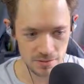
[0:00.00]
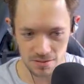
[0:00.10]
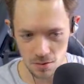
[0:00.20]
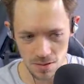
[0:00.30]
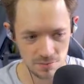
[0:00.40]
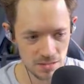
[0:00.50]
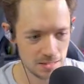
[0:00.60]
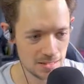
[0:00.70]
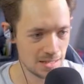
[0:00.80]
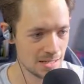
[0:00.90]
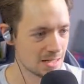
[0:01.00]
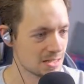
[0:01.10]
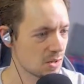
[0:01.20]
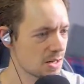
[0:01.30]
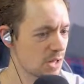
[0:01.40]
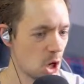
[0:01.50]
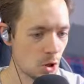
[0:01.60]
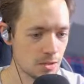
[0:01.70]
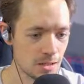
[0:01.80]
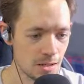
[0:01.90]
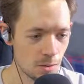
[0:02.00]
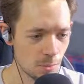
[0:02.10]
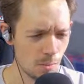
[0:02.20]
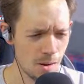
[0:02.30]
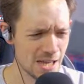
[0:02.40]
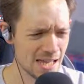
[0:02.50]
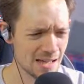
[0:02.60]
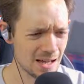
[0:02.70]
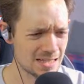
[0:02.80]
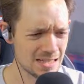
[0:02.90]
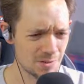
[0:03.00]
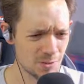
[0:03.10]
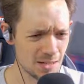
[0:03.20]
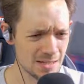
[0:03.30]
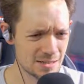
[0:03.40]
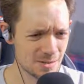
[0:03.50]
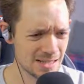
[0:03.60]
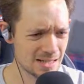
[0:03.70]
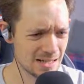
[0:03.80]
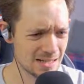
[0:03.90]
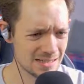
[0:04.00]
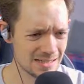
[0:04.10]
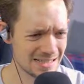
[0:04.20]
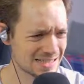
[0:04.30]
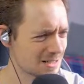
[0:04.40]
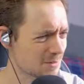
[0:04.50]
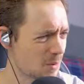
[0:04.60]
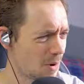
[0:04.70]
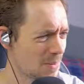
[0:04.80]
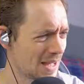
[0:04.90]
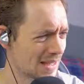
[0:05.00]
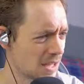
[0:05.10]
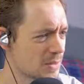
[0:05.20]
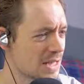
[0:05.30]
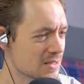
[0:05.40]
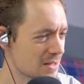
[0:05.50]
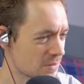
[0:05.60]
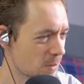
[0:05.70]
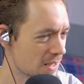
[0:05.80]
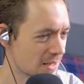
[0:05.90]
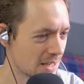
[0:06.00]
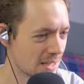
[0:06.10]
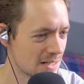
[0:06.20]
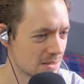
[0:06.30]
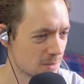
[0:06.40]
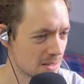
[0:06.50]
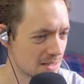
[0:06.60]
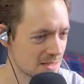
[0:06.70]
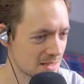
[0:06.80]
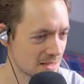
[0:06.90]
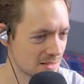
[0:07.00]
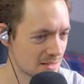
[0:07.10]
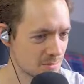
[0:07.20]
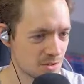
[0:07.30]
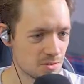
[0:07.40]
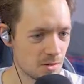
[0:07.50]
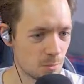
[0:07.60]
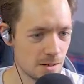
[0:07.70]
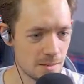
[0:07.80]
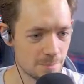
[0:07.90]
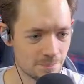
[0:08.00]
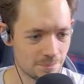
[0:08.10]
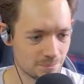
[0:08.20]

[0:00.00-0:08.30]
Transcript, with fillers: It's not even, not even on. Why am I here? I, I felt like did I need? I, I don't even know why I'm back. Oh yes, no, that's why. Okay, I need one of these things. Let me just grab one of them.